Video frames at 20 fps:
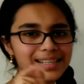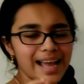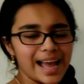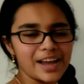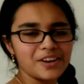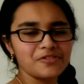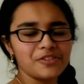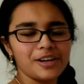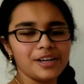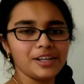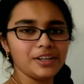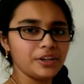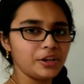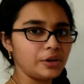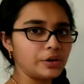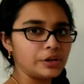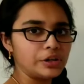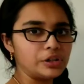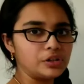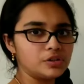handwriting you
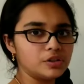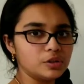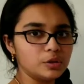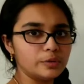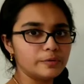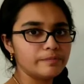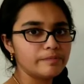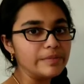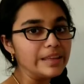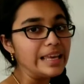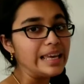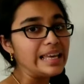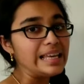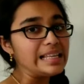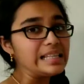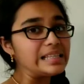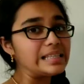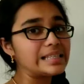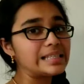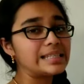can do.
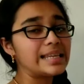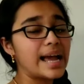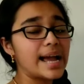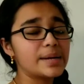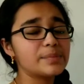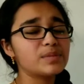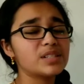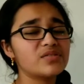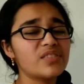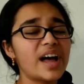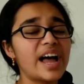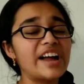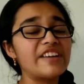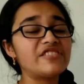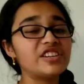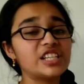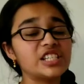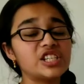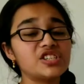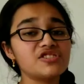This times 5
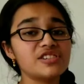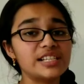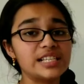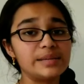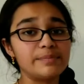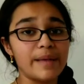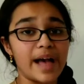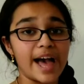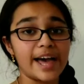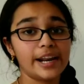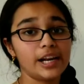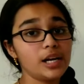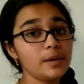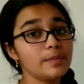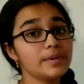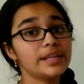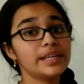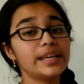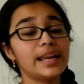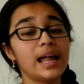doesn't really matter,
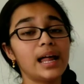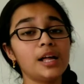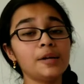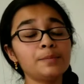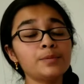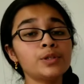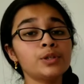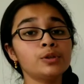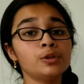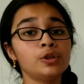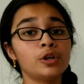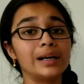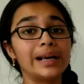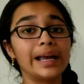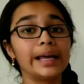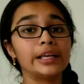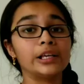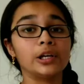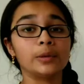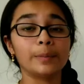but it helps you look
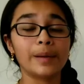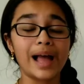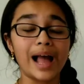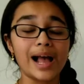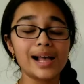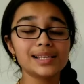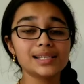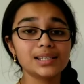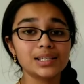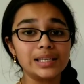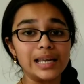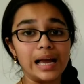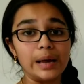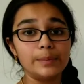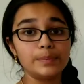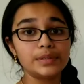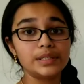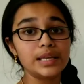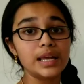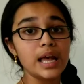at your past
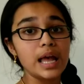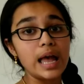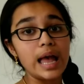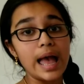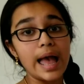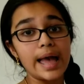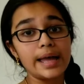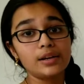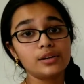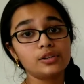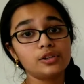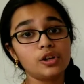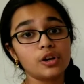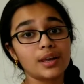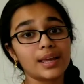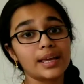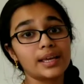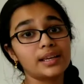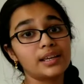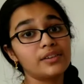steps and look
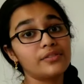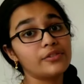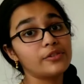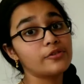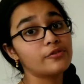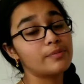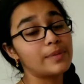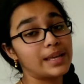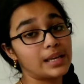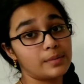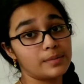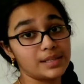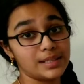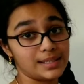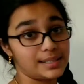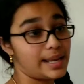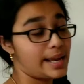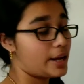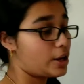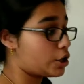at if you've made a
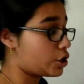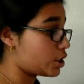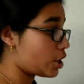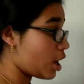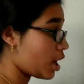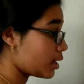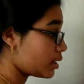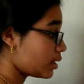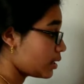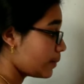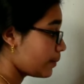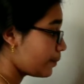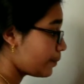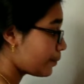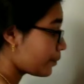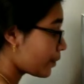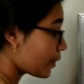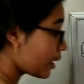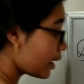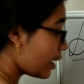mistake or not.
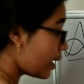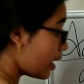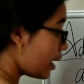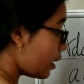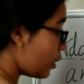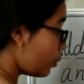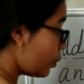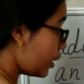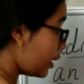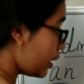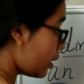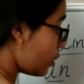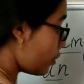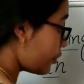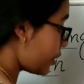We know